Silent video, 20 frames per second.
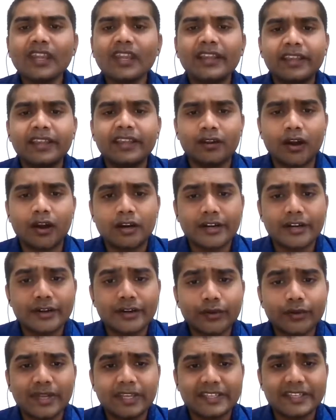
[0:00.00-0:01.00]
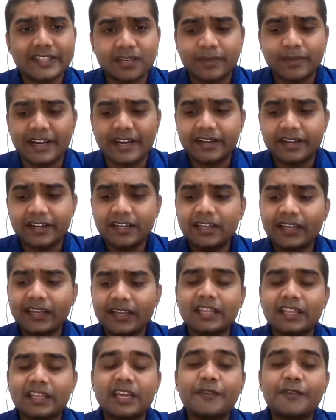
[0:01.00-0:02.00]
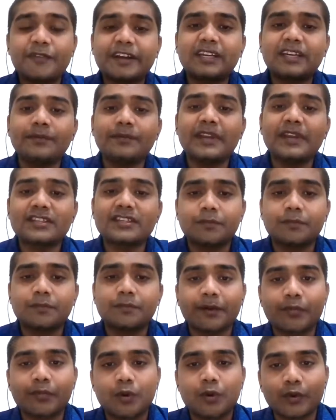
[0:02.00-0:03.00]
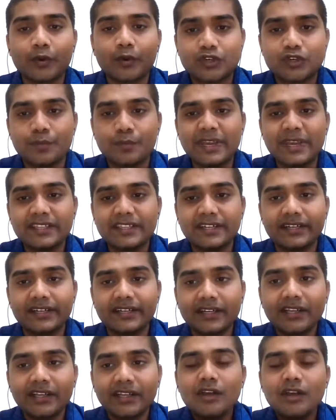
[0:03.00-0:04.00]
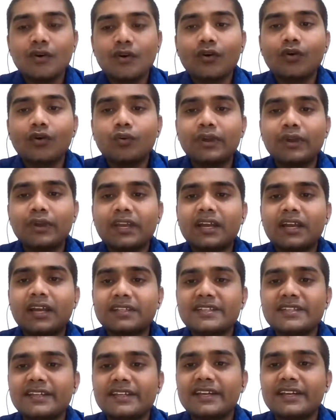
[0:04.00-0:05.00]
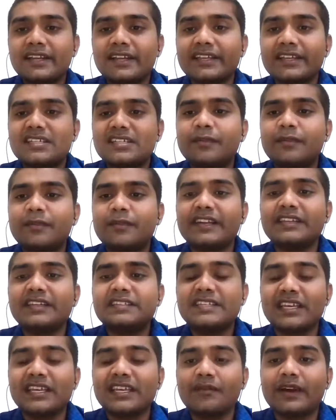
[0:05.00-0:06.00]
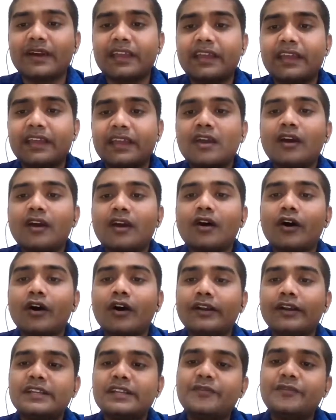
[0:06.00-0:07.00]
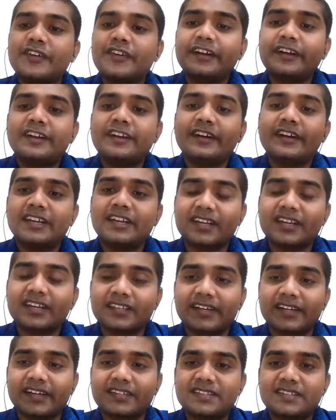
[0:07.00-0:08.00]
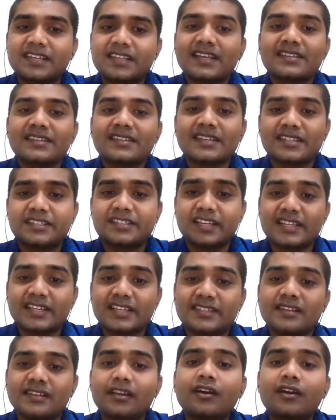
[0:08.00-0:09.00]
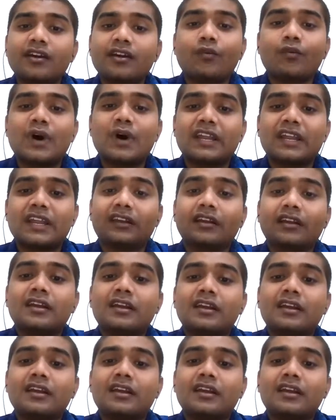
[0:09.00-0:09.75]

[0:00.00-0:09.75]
In order to estimate the effectiveness of the proposed method, we consider estimating CMI on different datasets, such as one